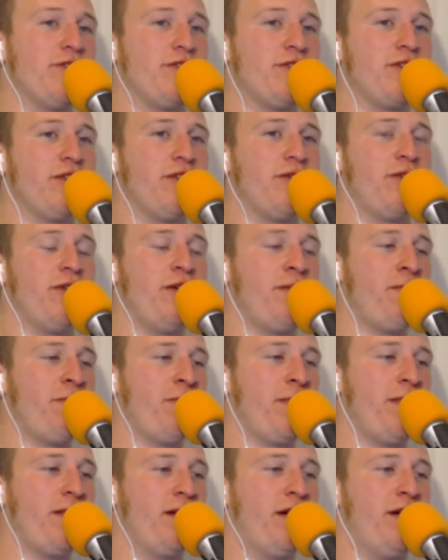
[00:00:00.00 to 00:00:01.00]
So,
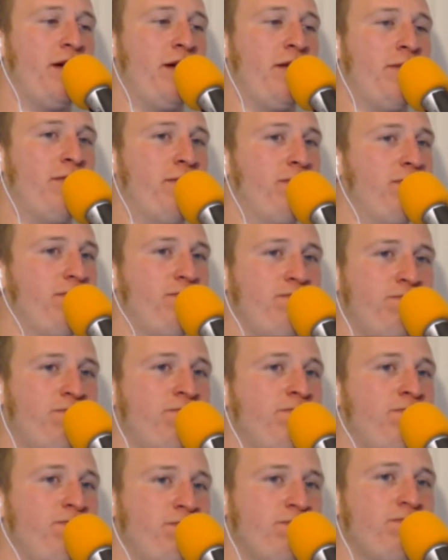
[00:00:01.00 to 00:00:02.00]
um,
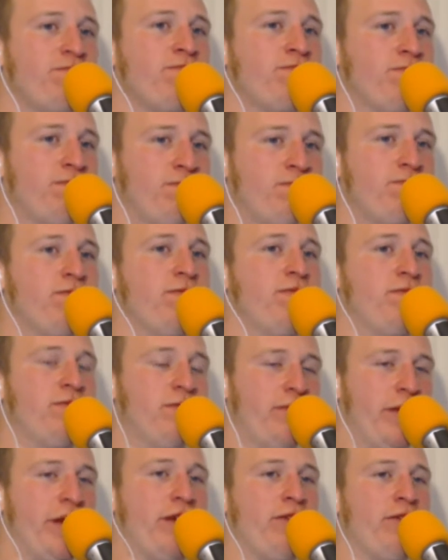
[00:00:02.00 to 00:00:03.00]

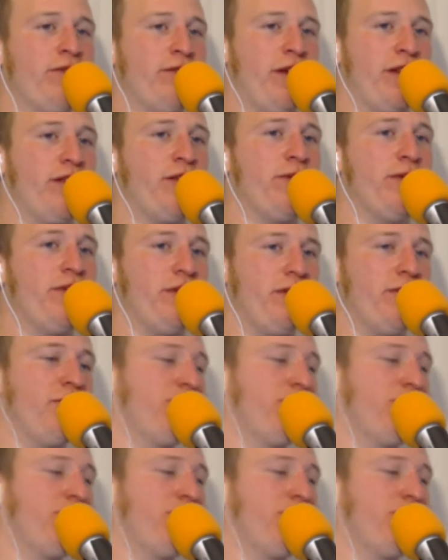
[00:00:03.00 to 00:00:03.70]
yeah, right there with you.